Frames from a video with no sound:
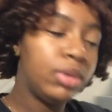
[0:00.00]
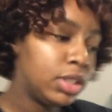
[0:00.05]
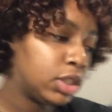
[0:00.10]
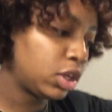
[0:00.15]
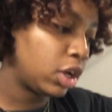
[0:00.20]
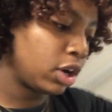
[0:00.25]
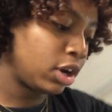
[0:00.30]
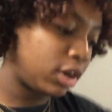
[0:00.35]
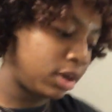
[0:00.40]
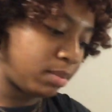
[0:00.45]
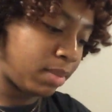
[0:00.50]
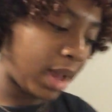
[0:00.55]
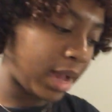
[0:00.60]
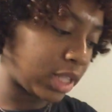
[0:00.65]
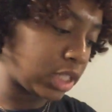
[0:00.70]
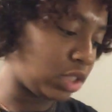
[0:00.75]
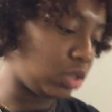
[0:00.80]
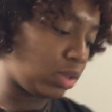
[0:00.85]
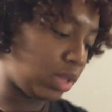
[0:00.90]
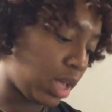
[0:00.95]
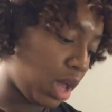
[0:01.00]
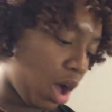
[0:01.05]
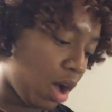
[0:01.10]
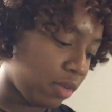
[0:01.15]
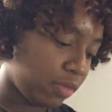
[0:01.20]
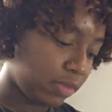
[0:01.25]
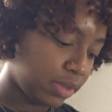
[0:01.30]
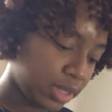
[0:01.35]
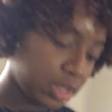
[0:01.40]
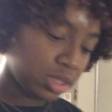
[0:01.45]
return back to the
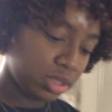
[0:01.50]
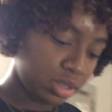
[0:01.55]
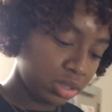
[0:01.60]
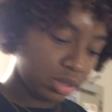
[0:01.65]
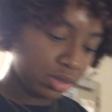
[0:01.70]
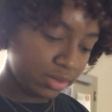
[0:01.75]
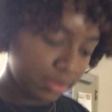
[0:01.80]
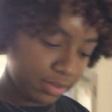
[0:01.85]
office.